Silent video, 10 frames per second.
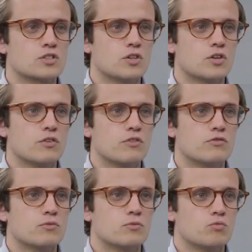
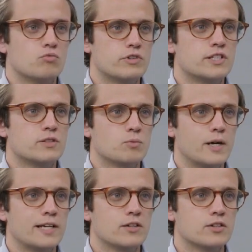of recent
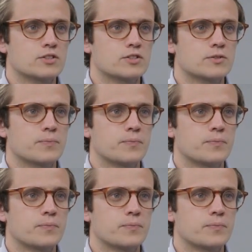weight loss.